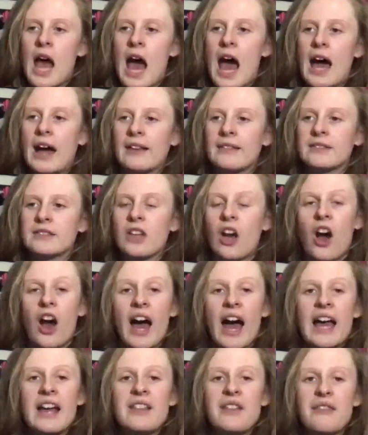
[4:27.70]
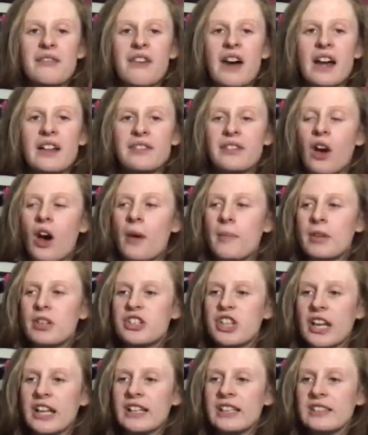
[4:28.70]
And I hate the fact that I'm a
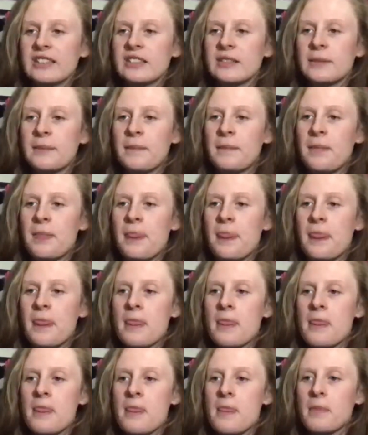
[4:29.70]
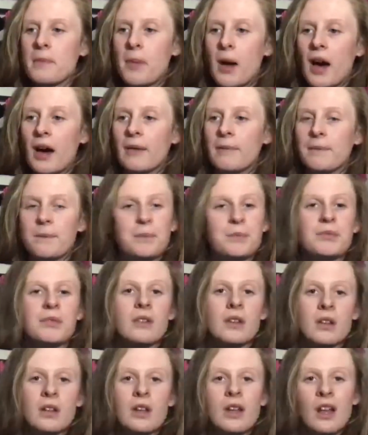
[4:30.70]
jinx, but
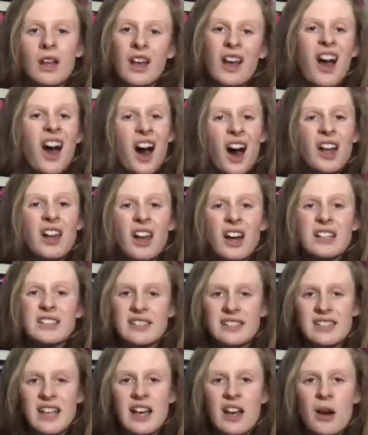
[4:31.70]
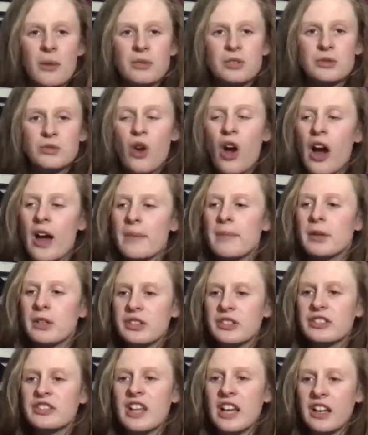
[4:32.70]
I like to say I was right
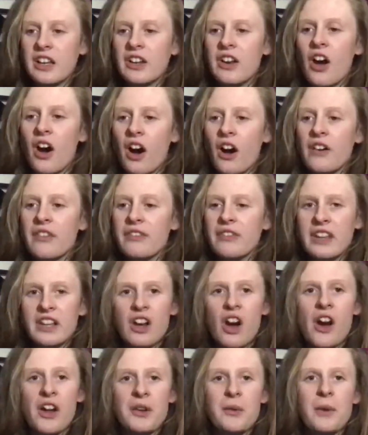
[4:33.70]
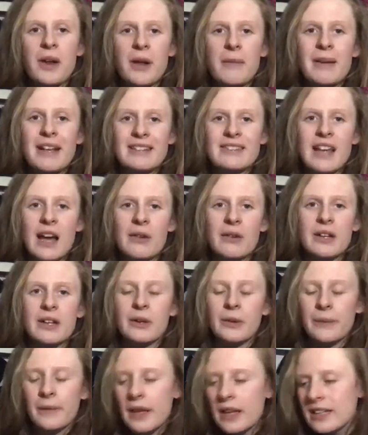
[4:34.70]
because second half it kind of went a bit
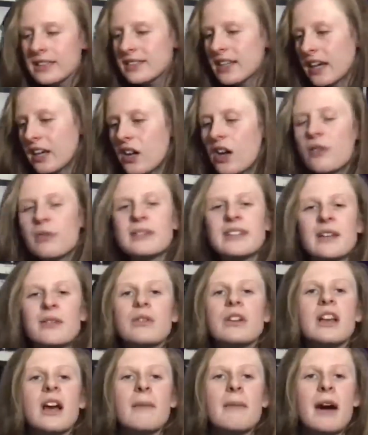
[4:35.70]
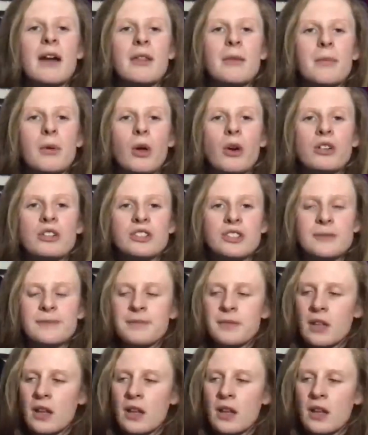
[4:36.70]
downhill. Second half we didn't really come out of the blocks.